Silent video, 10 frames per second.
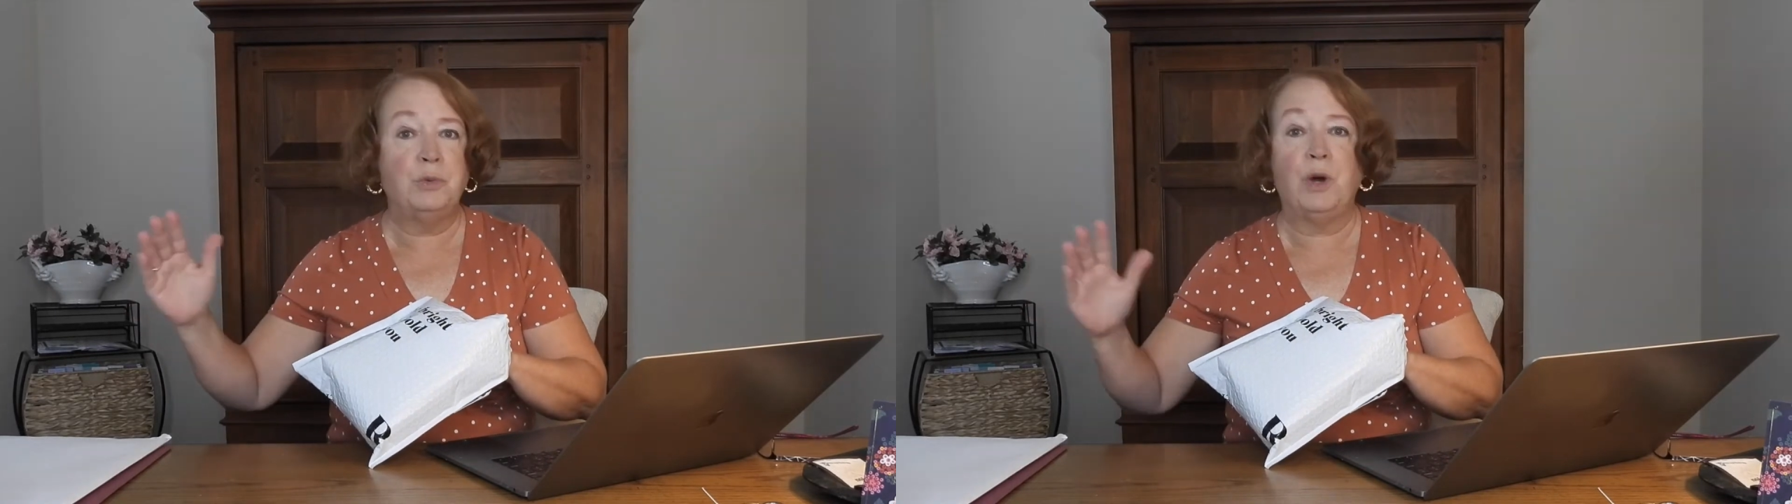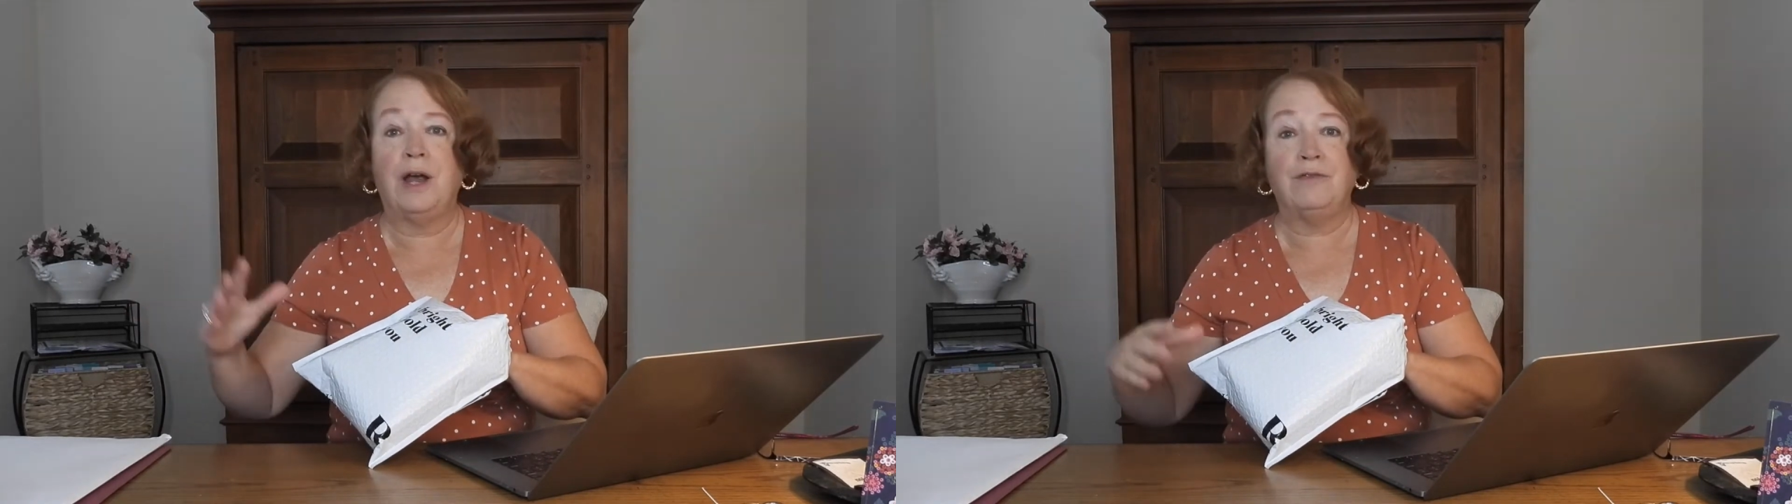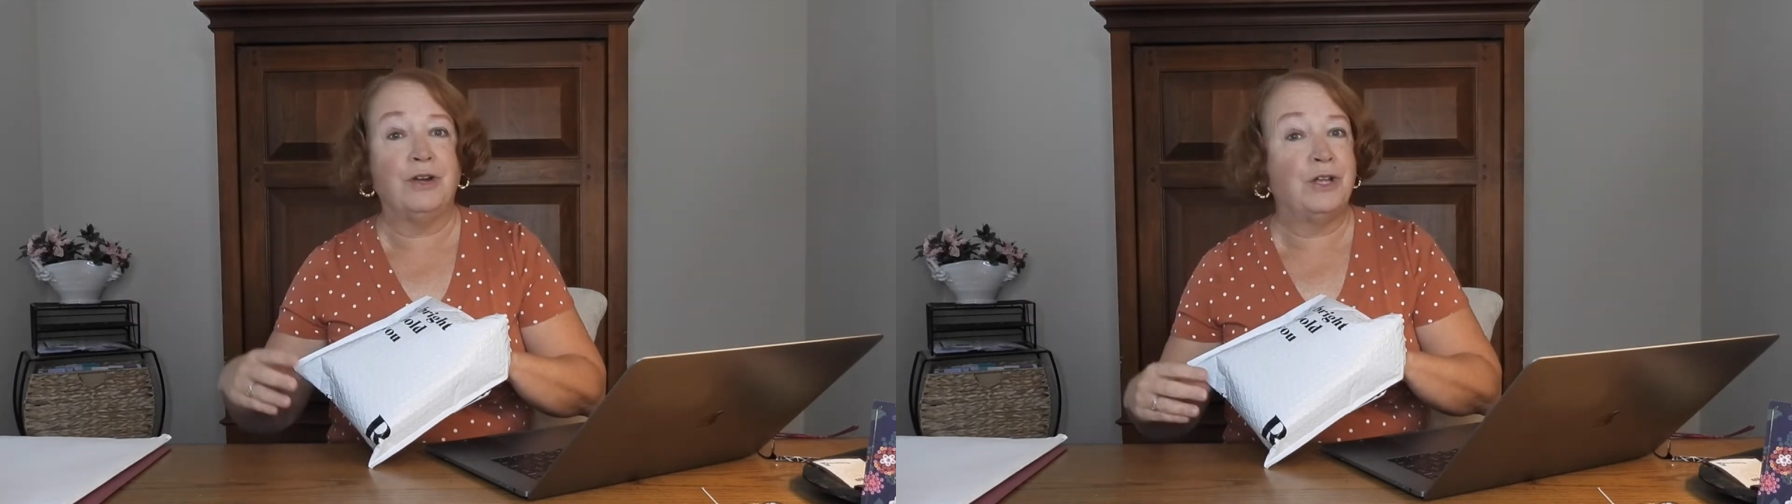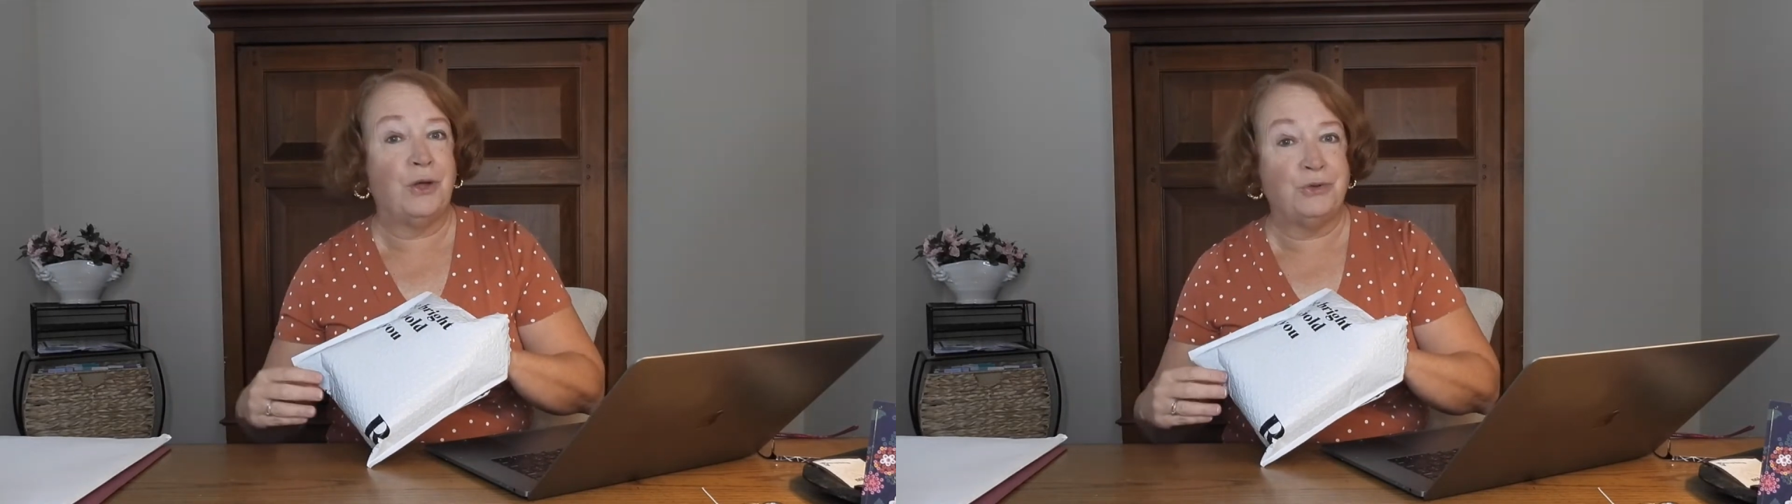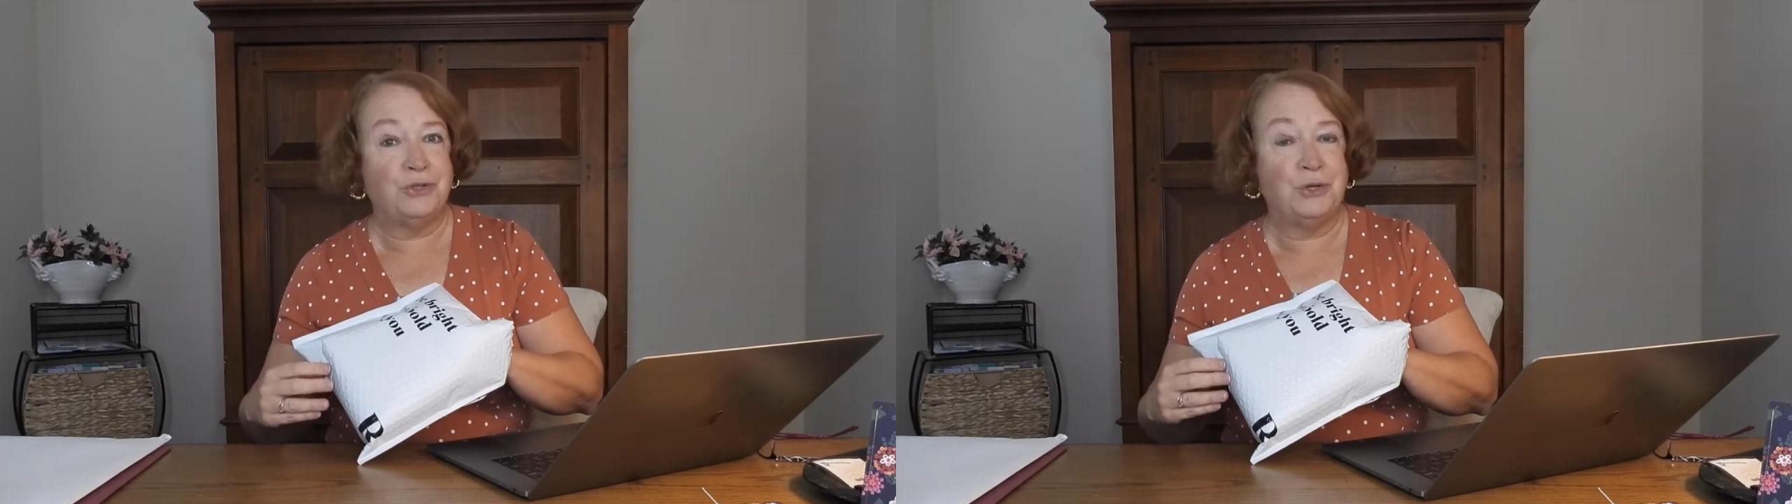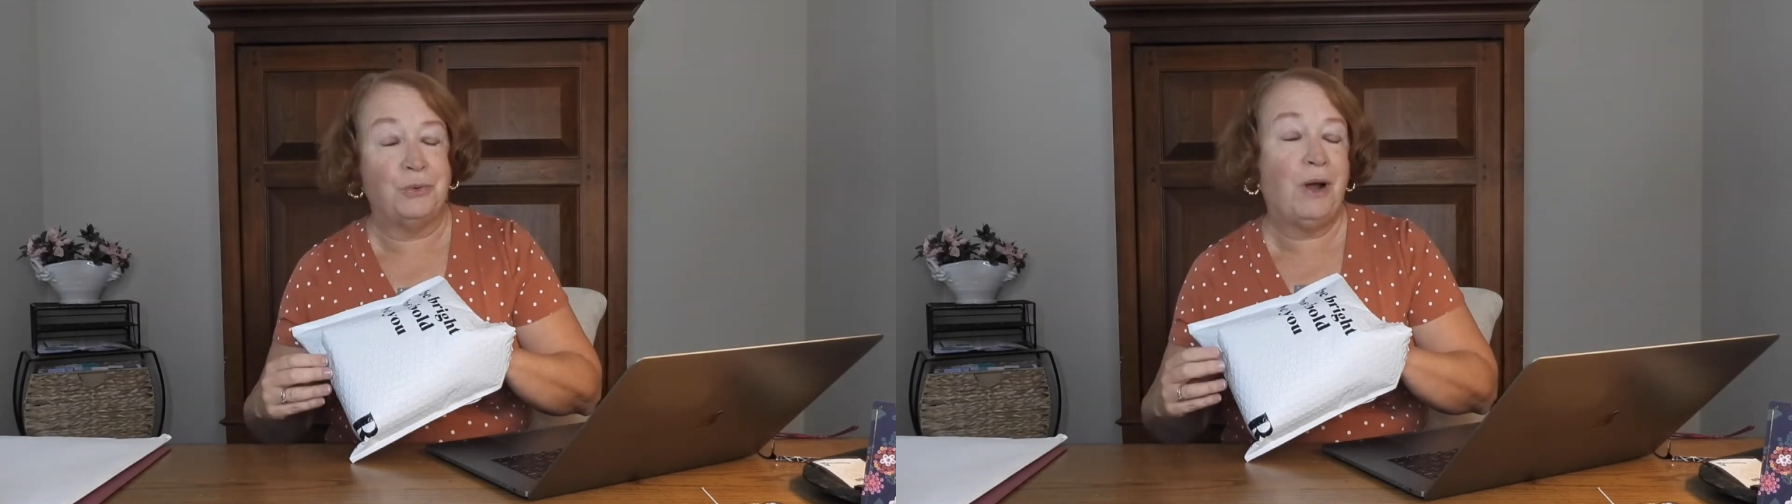to wherever it goes to,